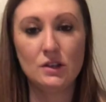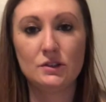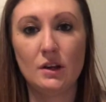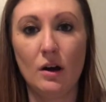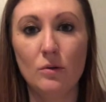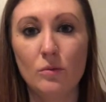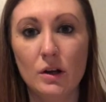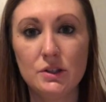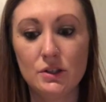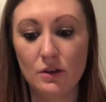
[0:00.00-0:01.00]
So
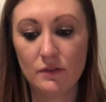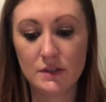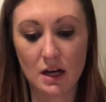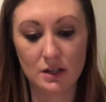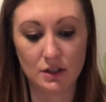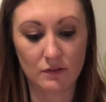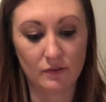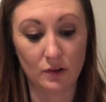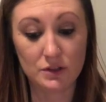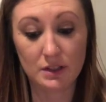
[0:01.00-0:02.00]
once you have done your
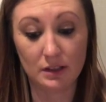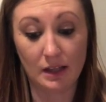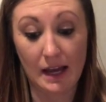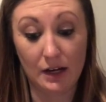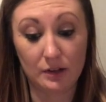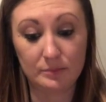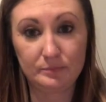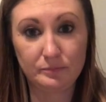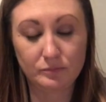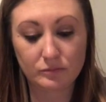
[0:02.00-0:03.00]
first layer,
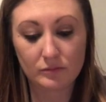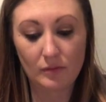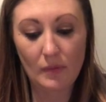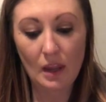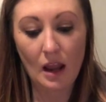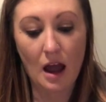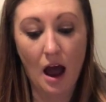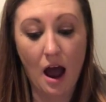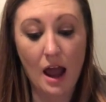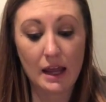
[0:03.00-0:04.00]

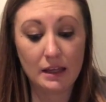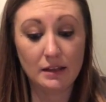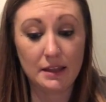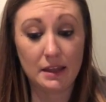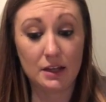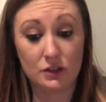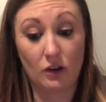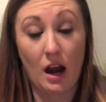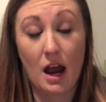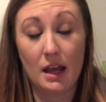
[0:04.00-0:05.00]
I let that
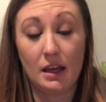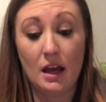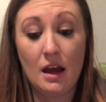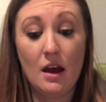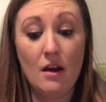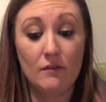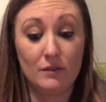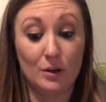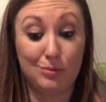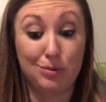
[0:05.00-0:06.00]
dry
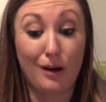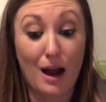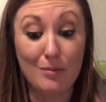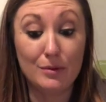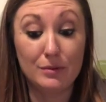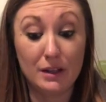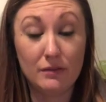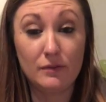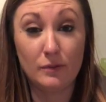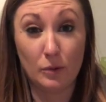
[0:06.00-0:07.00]
for probably
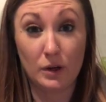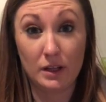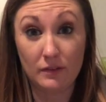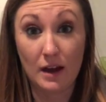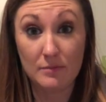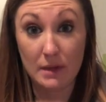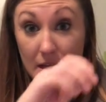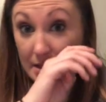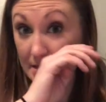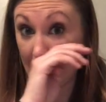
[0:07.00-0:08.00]
45
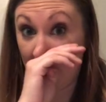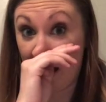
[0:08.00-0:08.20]
minutes